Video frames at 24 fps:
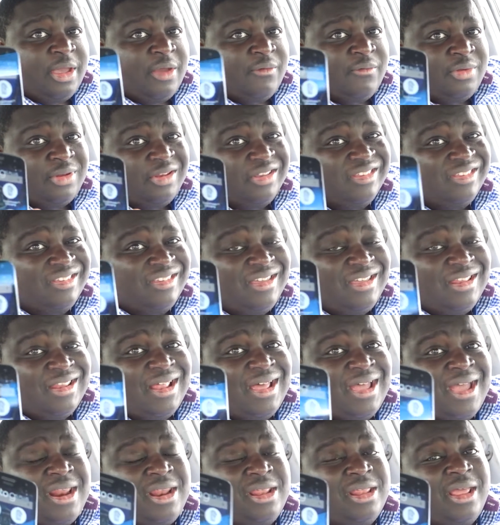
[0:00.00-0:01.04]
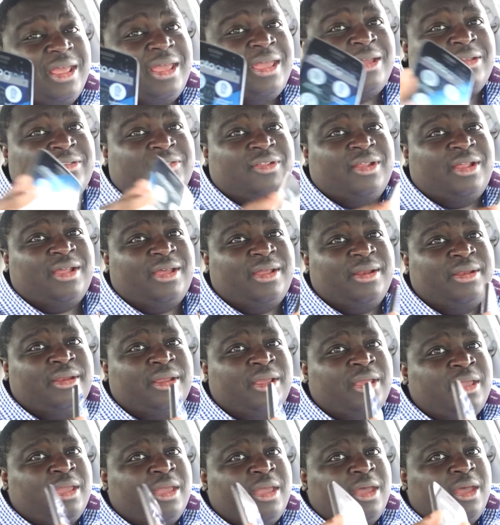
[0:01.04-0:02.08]
have on the Z line and the X line,
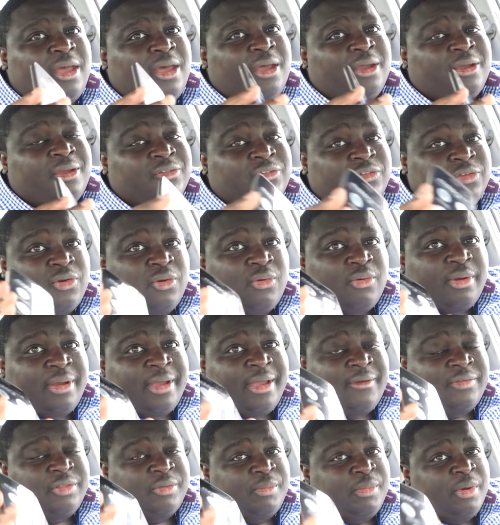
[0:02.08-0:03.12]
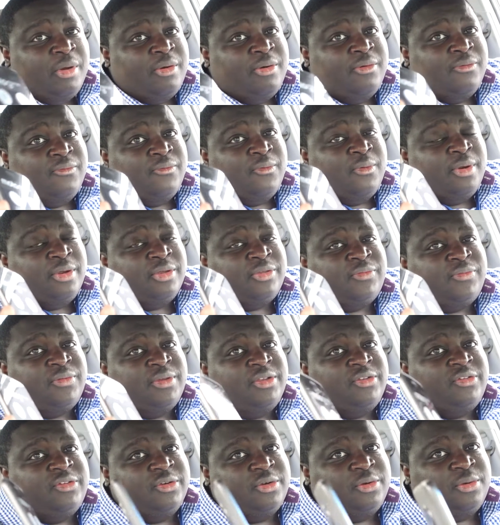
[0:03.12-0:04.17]
because you don't have the Moto Voice
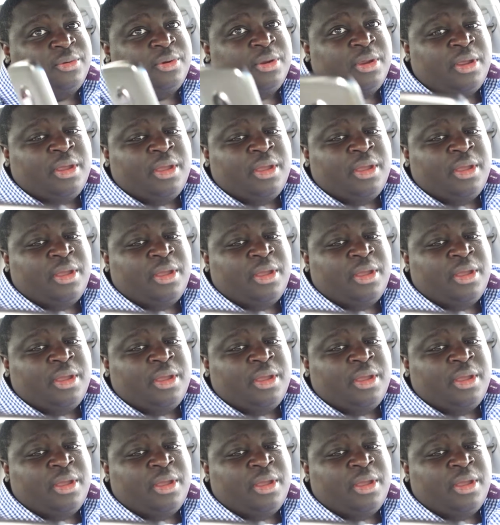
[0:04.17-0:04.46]
feature.